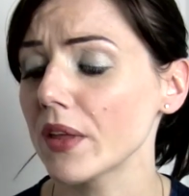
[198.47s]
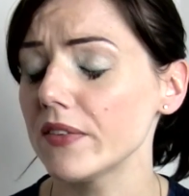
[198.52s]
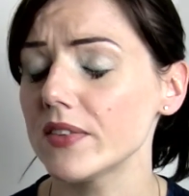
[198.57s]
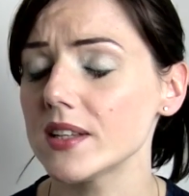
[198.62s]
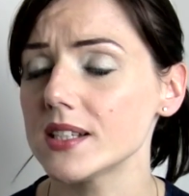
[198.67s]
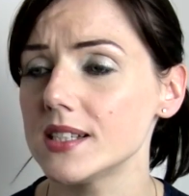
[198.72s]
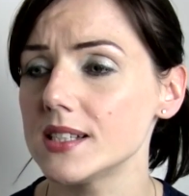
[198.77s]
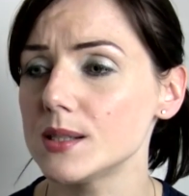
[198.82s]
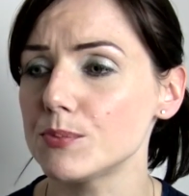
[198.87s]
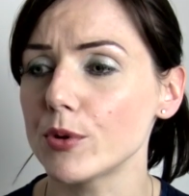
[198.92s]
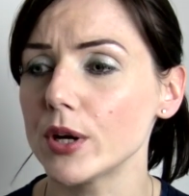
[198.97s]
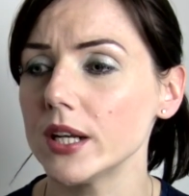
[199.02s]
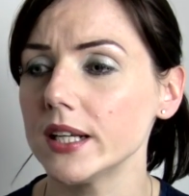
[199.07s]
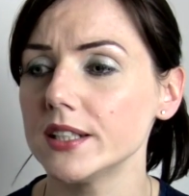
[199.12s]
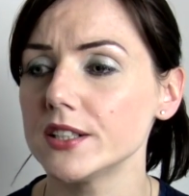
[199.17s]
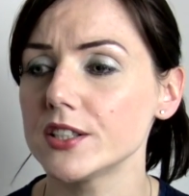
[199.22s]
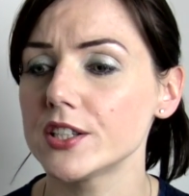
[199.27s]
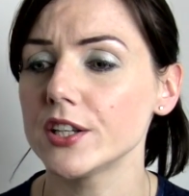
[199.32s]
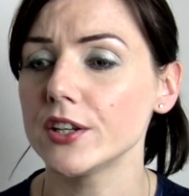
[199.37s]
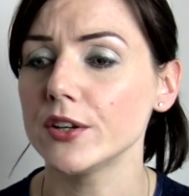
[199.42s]
This is
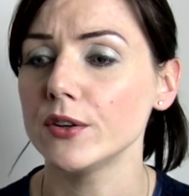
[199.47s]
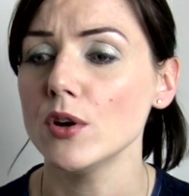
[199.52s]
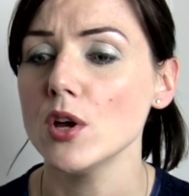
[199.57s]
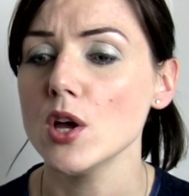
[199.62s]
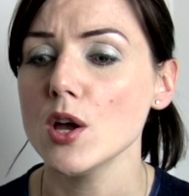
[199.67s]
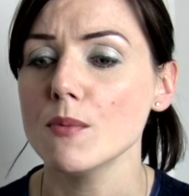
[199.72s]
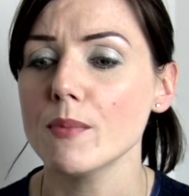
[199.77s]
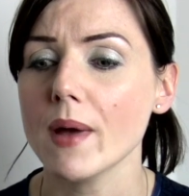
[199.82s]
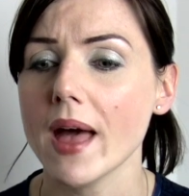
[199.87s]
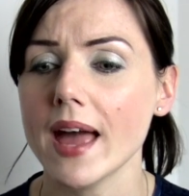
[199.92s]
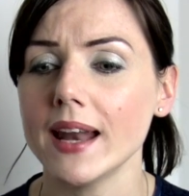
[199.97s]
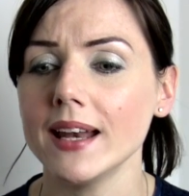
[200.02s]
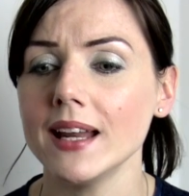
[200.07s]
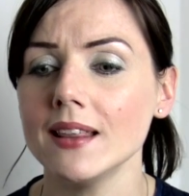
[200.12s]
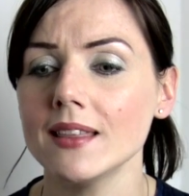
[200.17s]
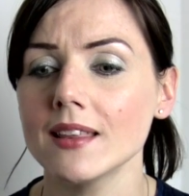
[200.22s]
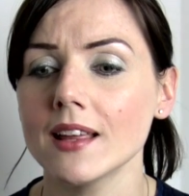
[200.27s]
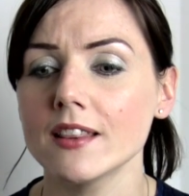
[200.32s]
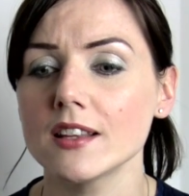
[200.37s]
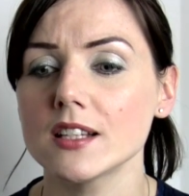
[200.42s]
brilliant too. But
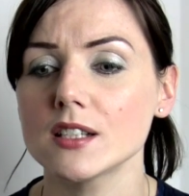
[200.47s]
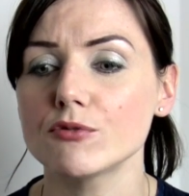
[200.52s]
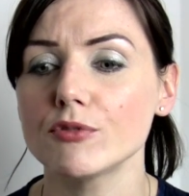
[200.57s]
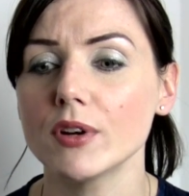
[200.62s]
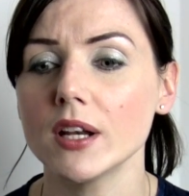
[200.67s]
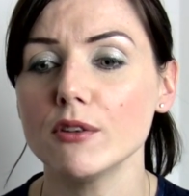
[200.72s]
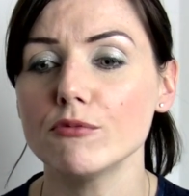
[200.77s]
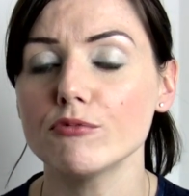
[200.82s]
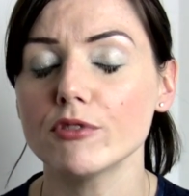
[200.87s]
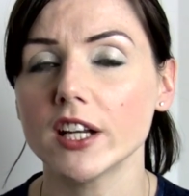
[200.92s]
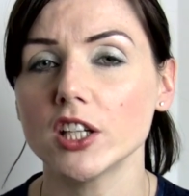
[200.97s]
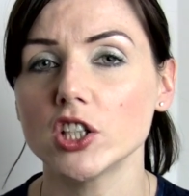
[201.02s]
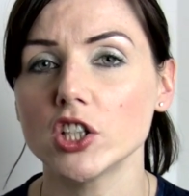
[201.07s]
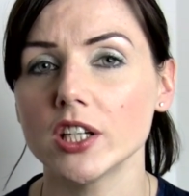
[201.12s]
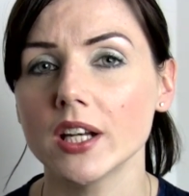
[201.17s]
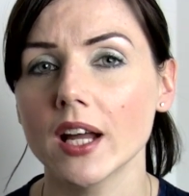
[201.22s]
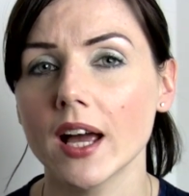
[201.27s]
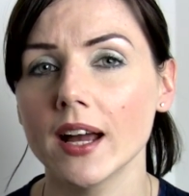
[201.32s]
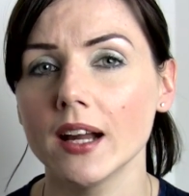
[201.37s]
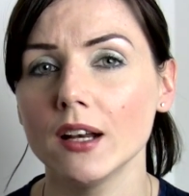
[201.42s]
anything that's really rich
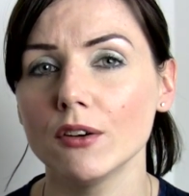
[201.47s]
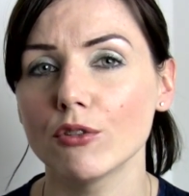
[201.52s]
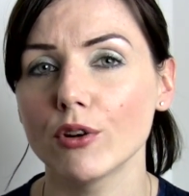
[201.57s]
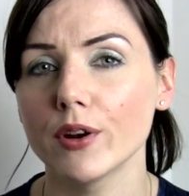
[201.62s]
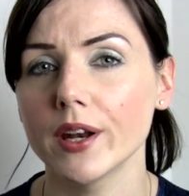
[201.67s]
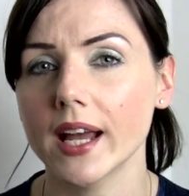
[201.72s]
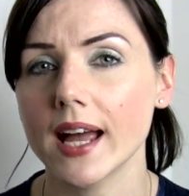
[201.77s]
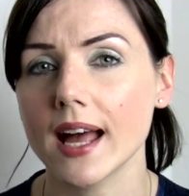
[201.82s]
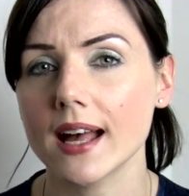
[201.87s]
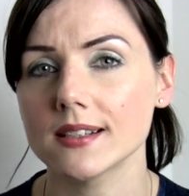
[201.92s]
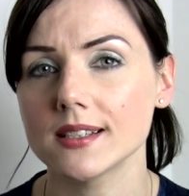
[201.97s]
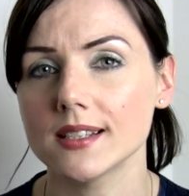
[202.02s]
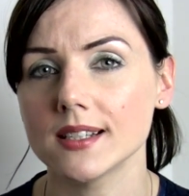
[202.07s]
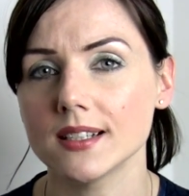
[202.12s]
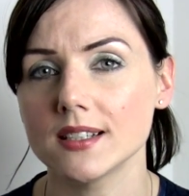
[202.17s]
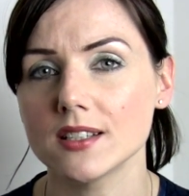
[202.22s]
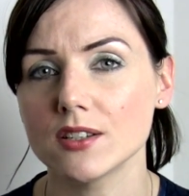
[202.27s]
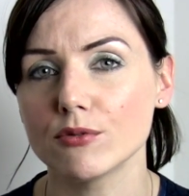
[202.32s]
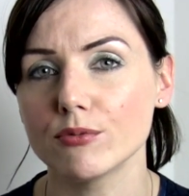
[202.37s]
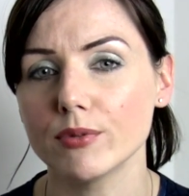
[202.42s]
in hyaluronic
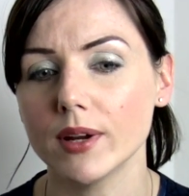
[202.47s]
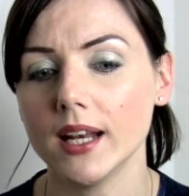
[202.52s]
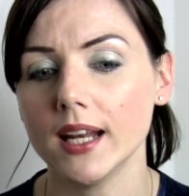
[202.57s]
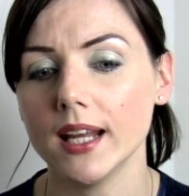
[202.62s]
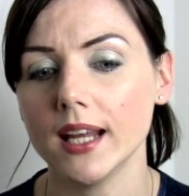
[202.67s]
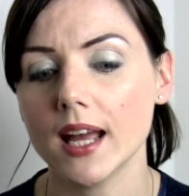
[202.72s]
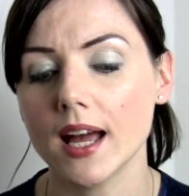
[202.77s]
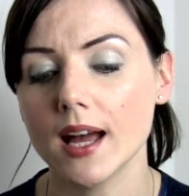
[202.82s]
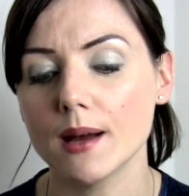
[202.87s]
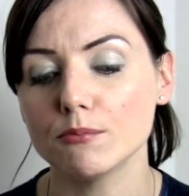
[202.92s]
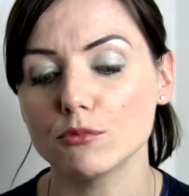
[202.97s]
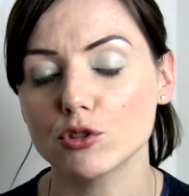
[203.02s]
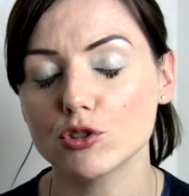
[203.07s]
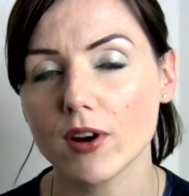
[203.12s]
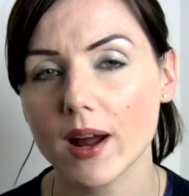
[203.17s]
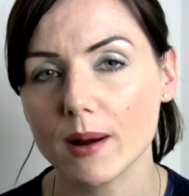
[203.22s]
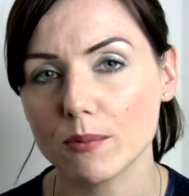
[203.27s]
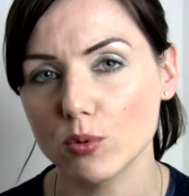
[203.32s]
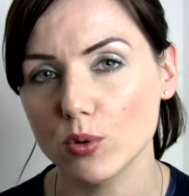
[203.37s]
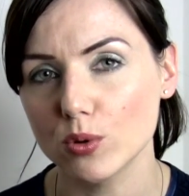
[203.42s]
acid to really
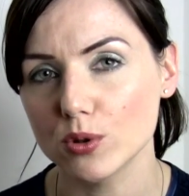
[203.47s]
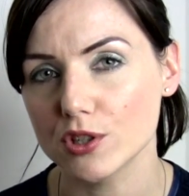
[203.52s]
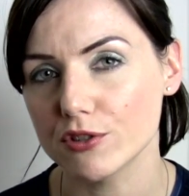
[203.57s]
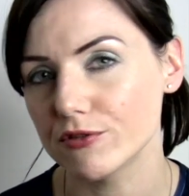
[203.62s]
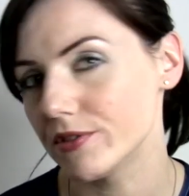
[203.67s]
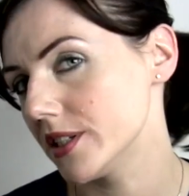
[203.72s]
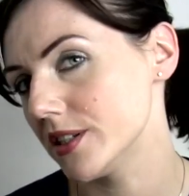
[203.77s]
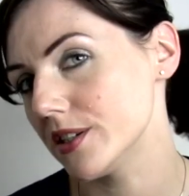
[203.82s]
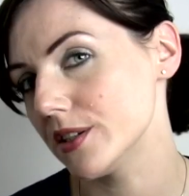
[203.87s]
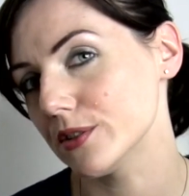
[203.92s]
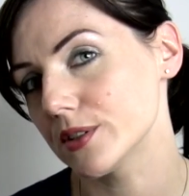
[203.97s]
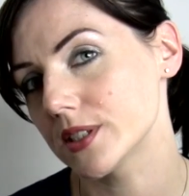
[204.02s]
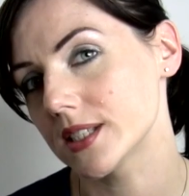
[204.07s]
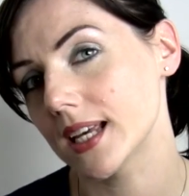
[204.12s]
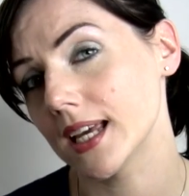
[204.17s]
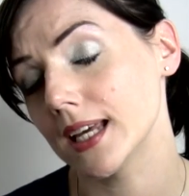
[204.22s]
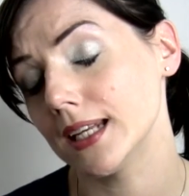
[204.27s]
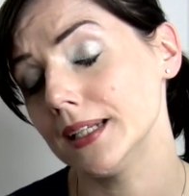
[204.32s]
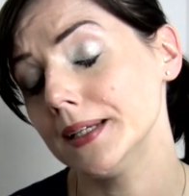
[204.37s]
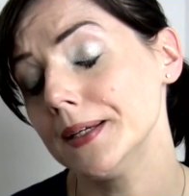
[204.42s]
trap water into your
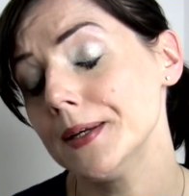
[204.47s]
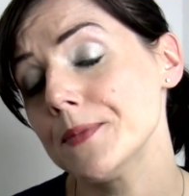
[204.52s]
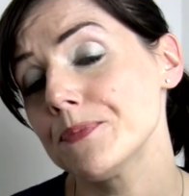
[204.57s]
skin.